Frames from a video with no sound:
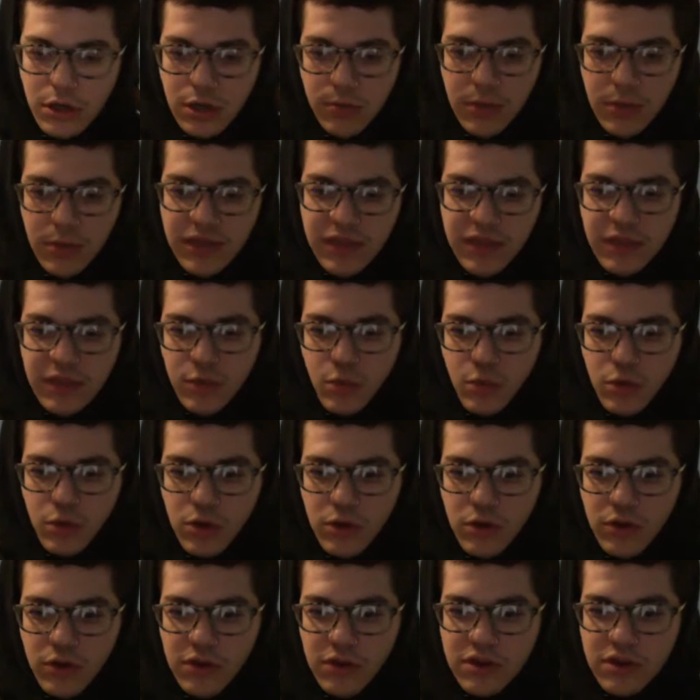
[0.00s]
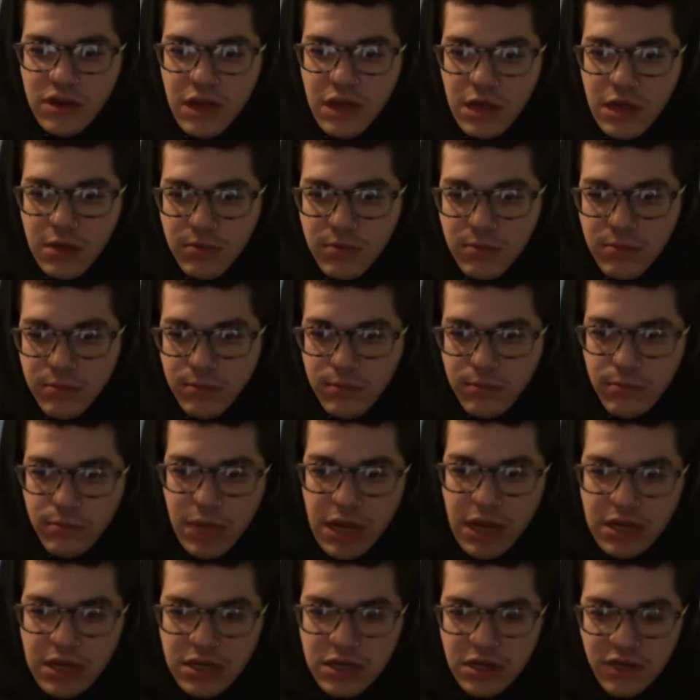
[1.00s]
think we're all in the same
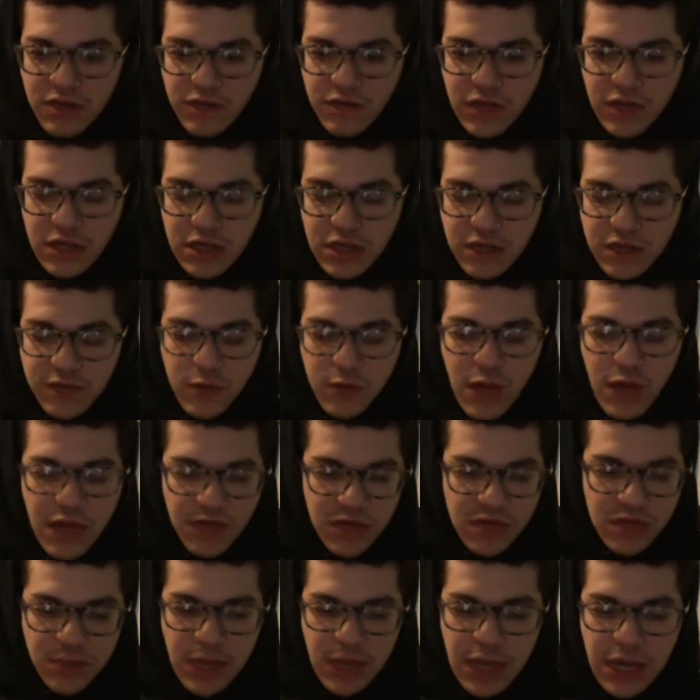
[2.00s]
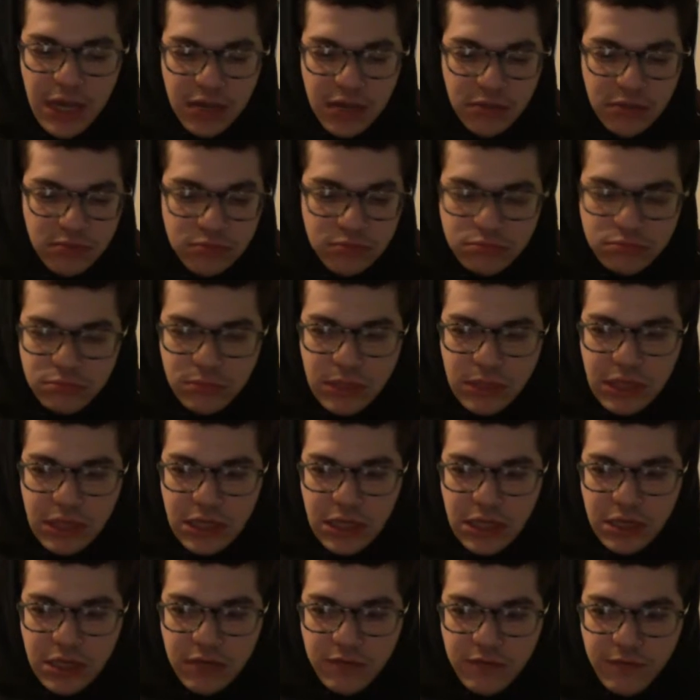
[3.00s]
mindset of like, if you have a spot, hit
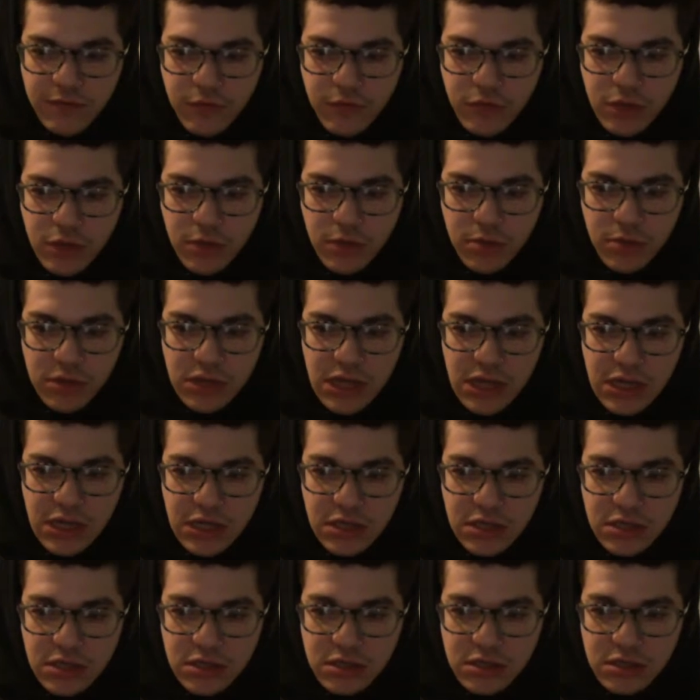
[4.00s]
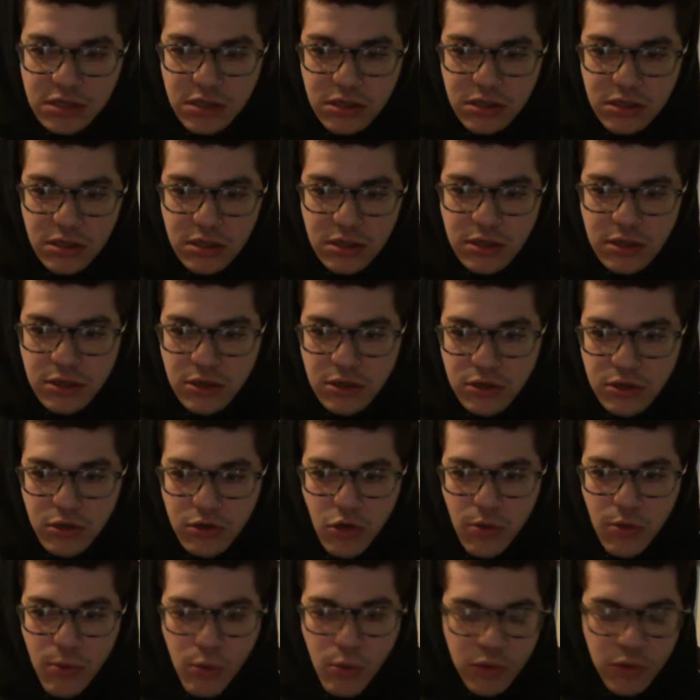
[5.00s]
it for a couple seconds,
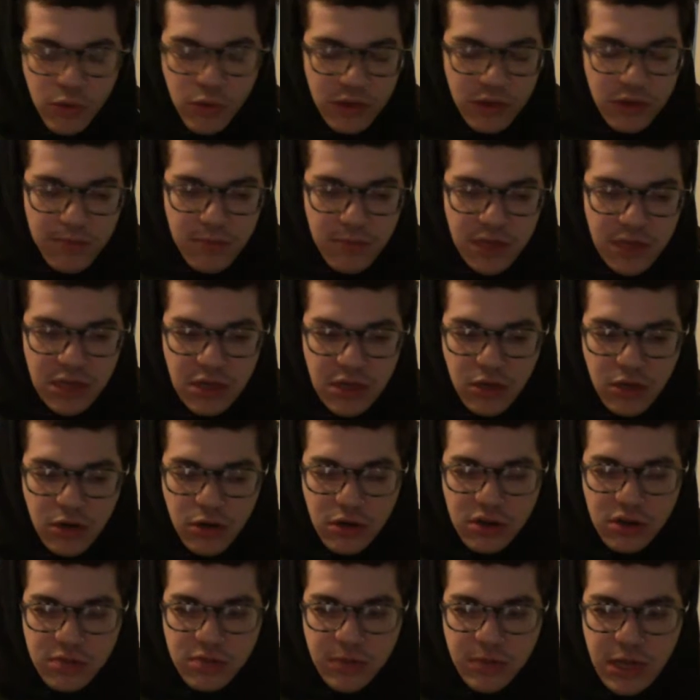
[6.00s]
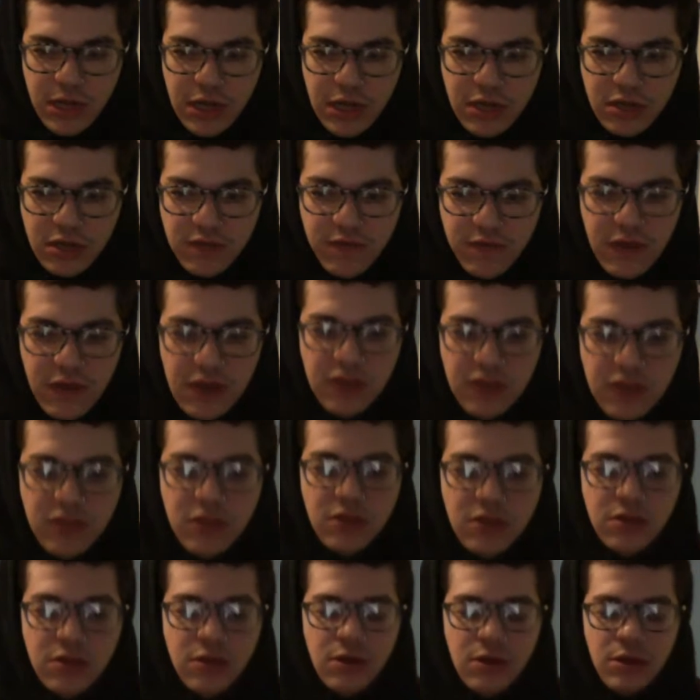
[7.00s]
no more than a minute on a spot, if
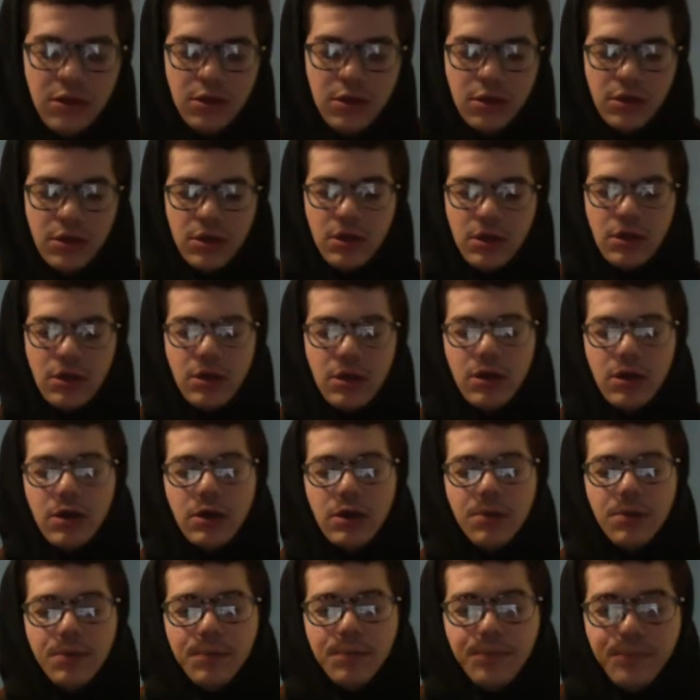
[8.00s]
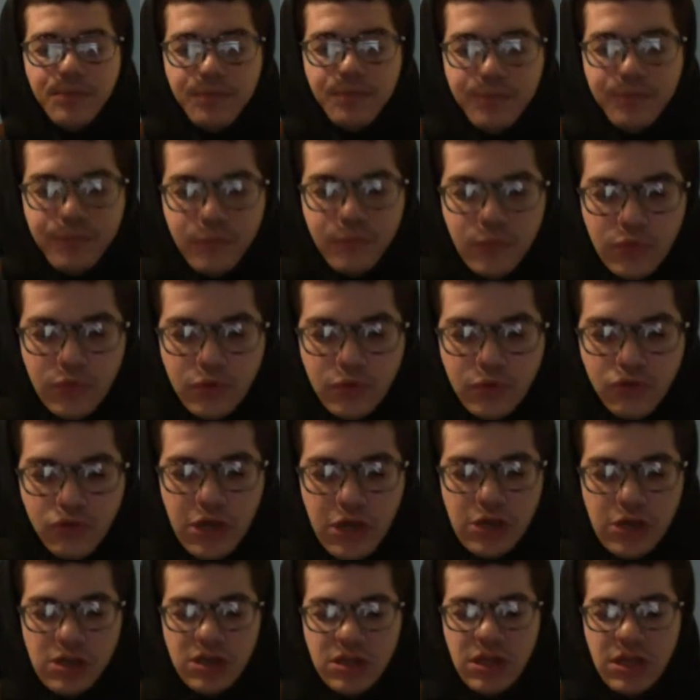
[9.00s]
anything. Try
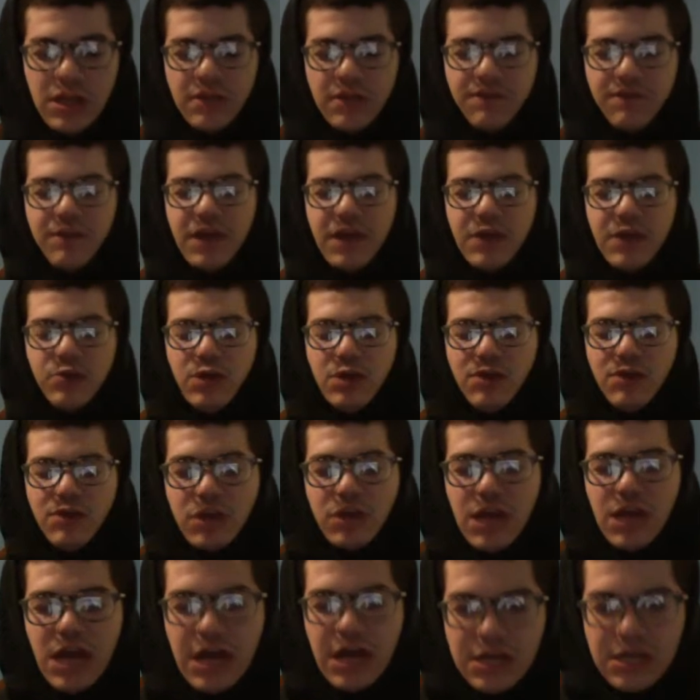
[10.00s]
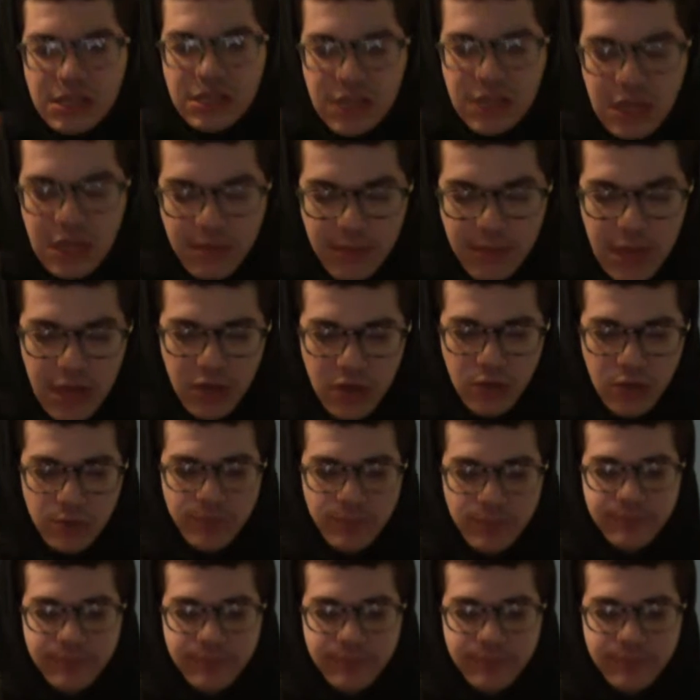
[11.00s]
to just like find whatever knots, get them out,